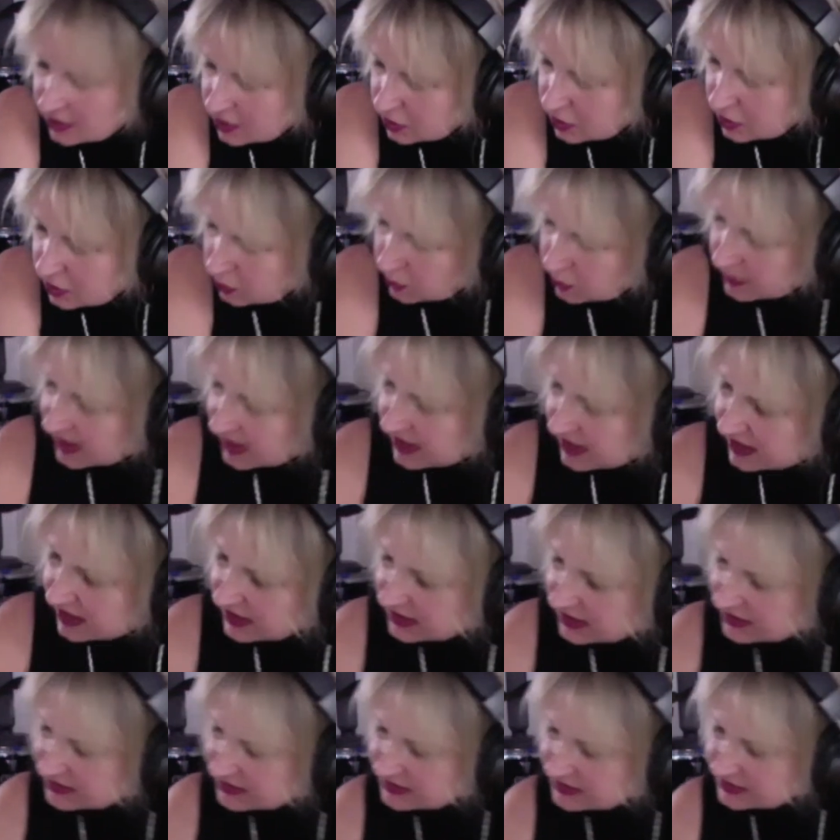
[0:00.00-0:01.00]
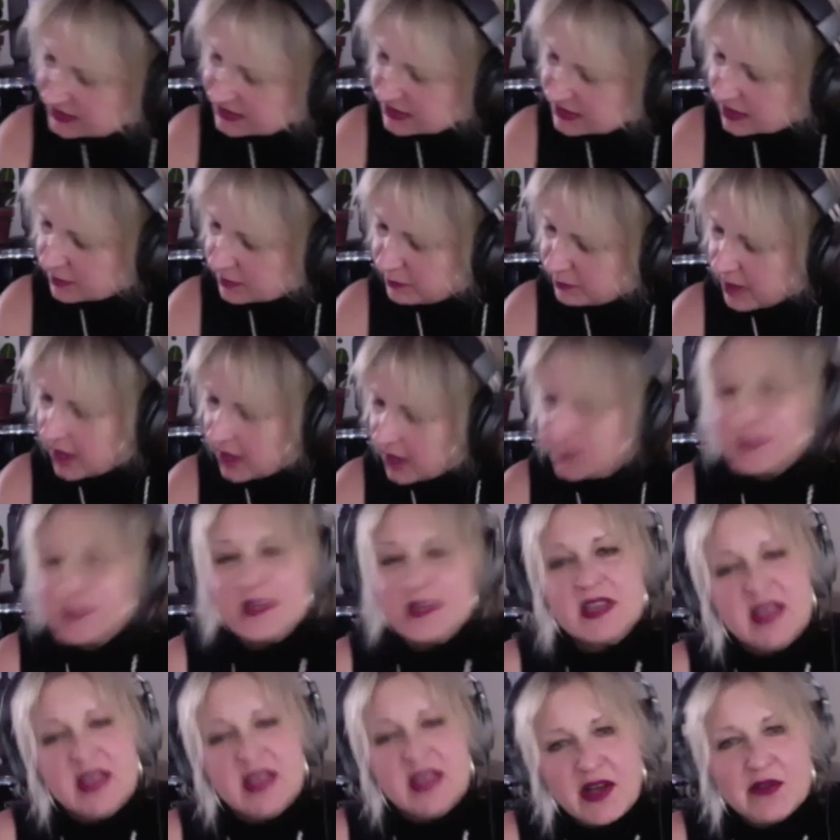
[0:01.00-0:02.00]
who is the public
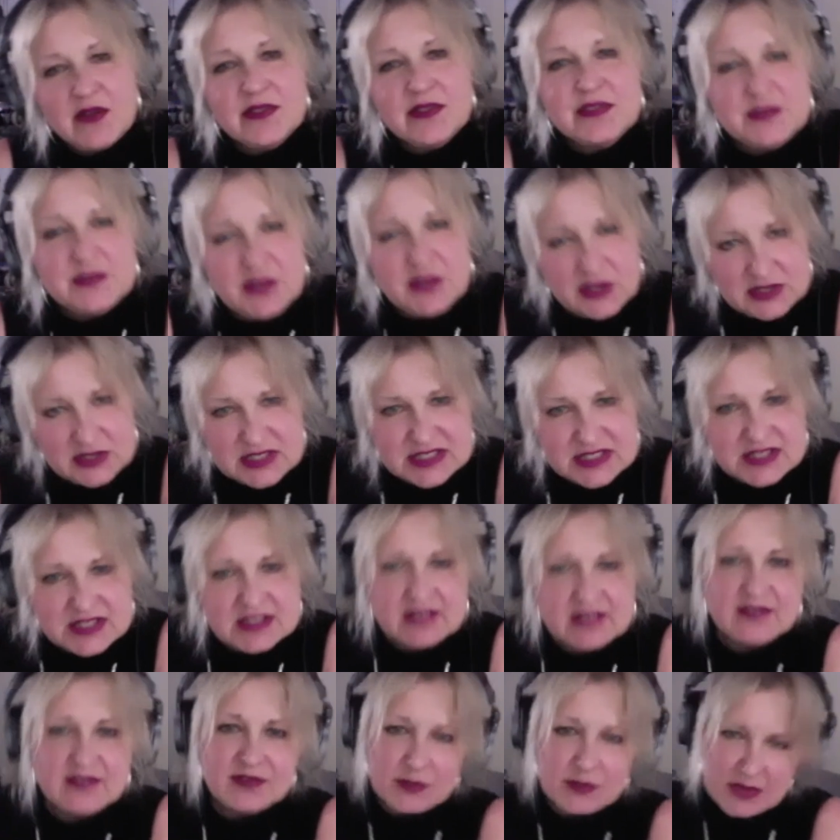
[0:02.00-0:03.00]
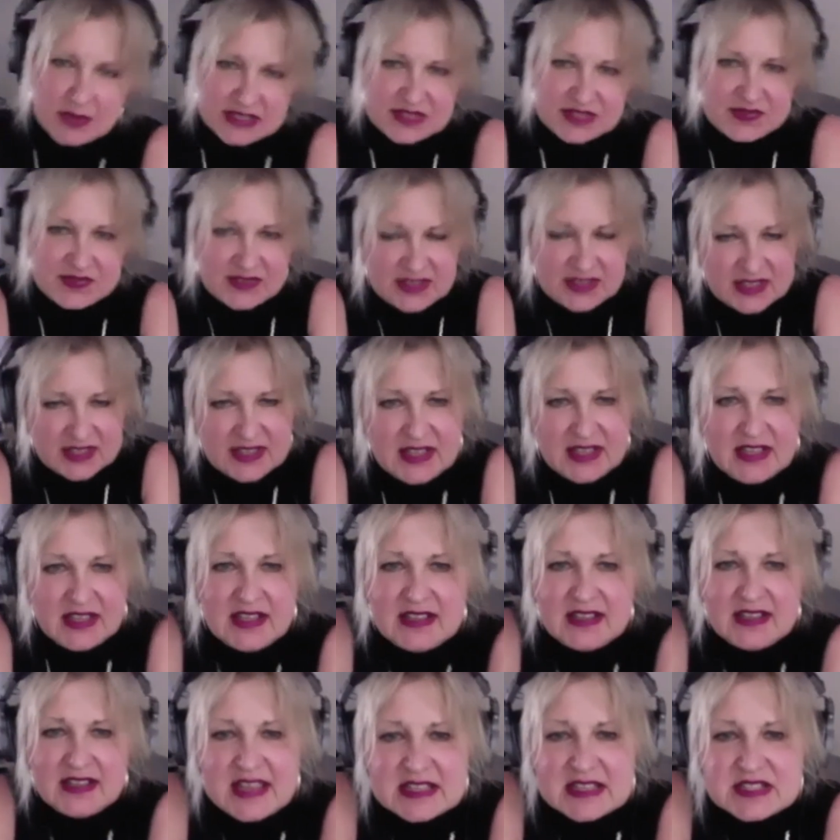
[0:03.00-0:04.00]
health nurse for Westford.
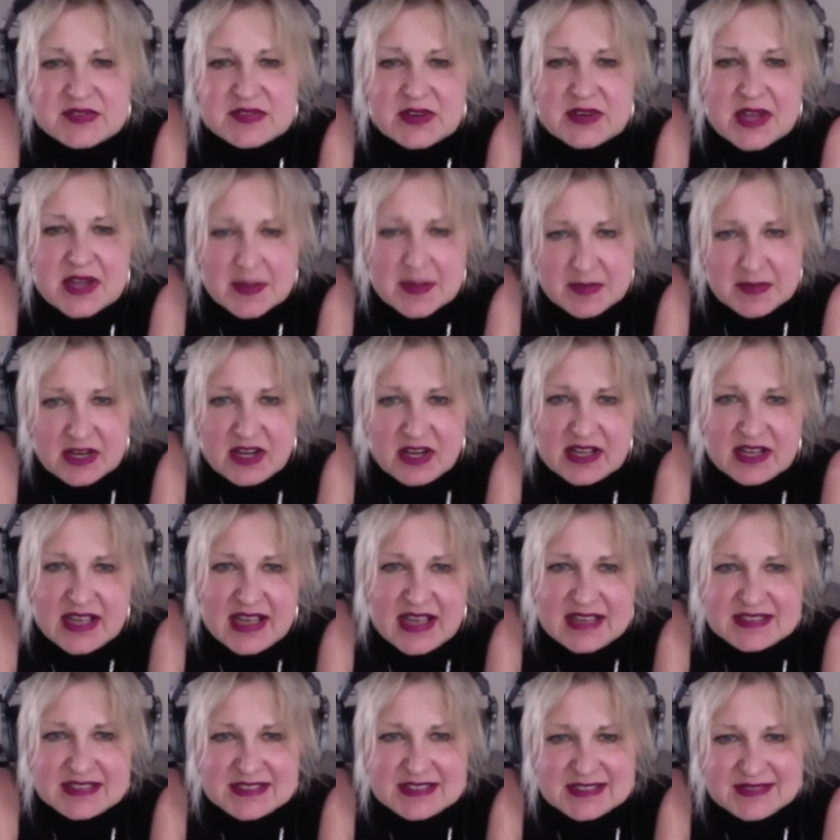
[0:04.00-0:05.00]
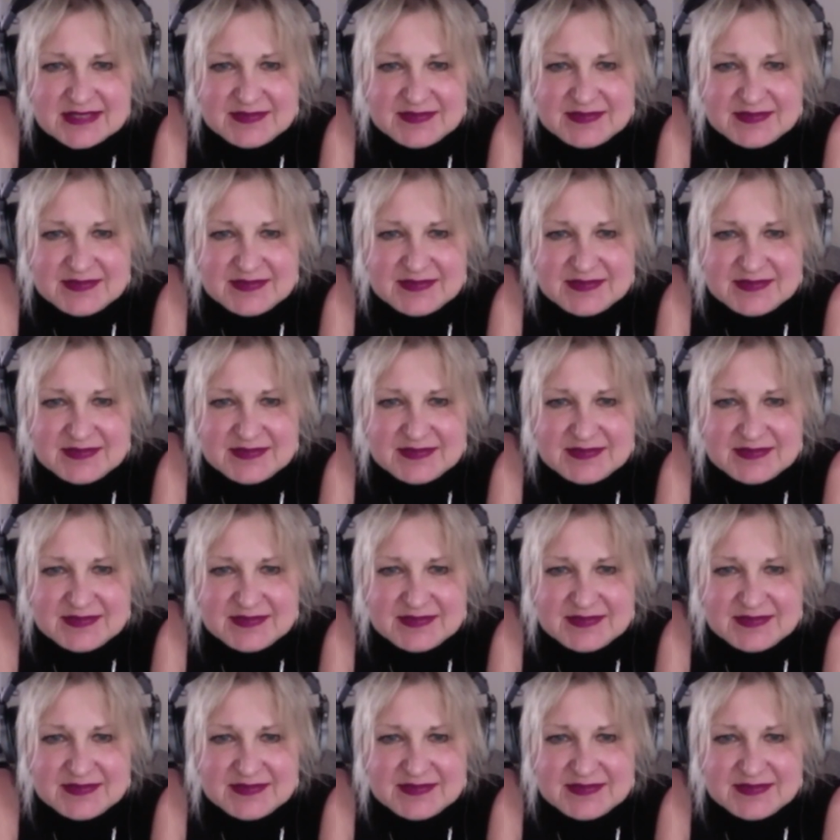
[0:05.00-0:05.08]
Thanks for coming on, guys.